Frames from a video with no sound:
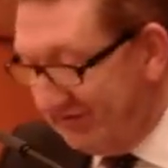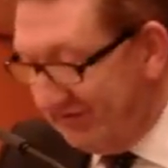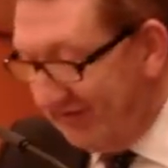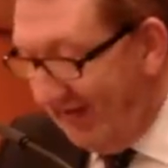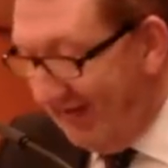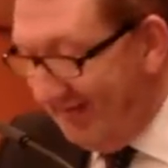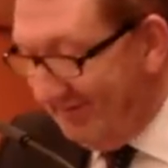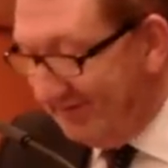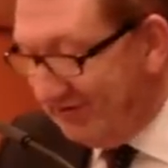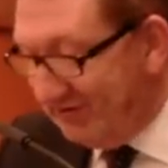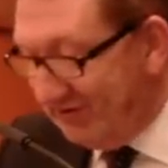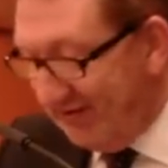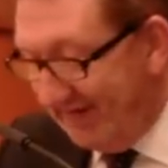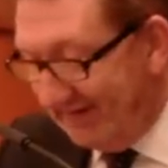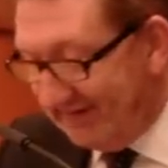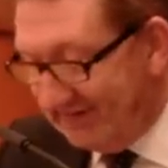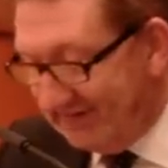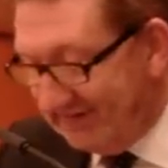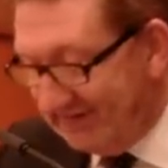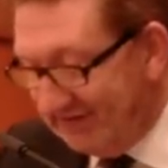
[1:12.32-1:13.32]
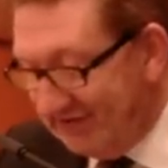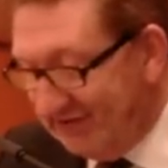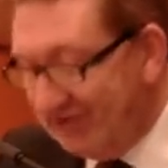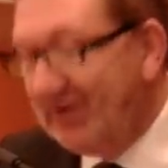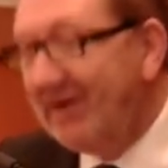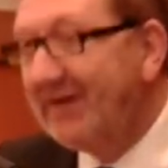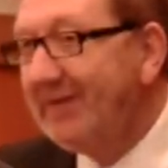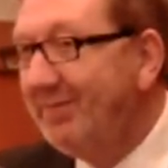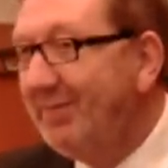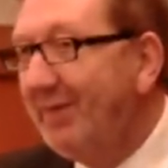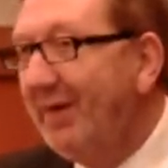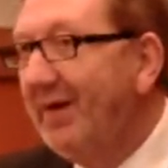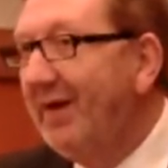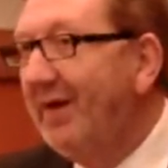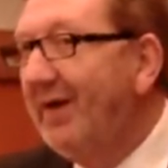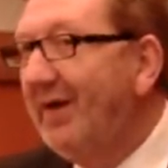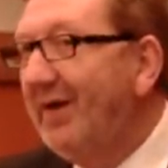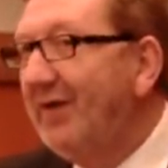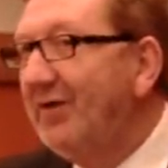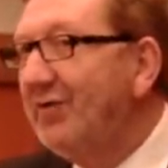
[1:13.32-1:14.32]
to have a chance to shape
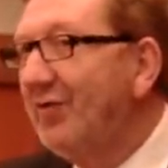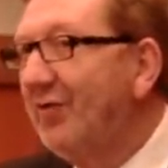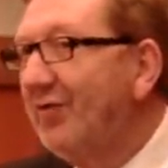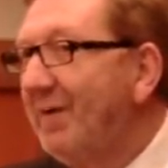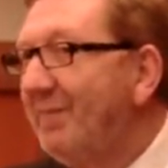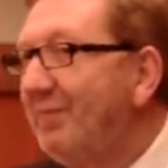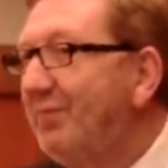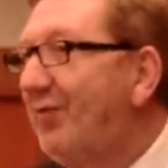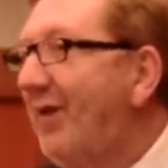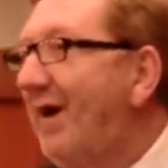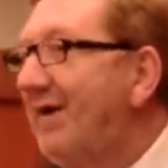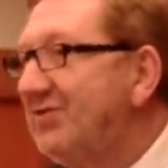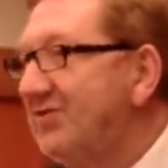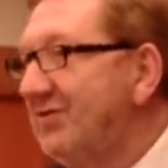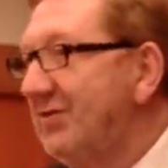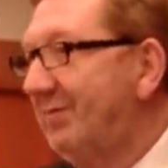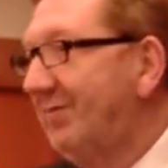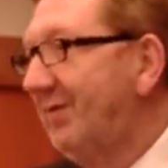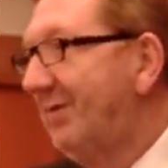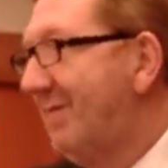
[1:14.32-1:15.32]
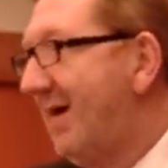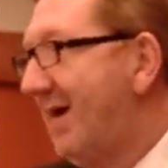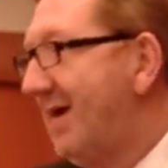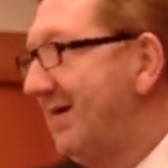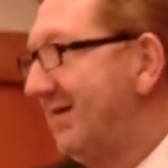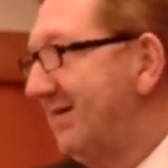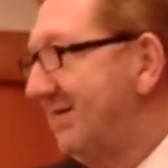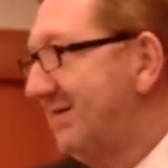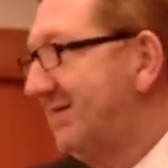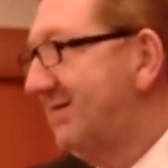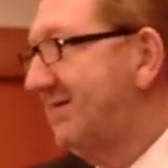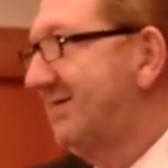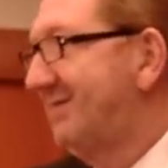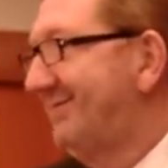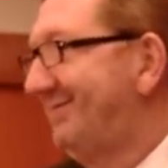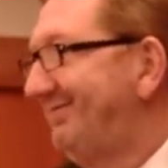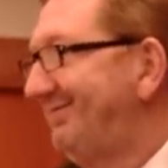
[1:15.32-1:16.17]
your impressionable minds.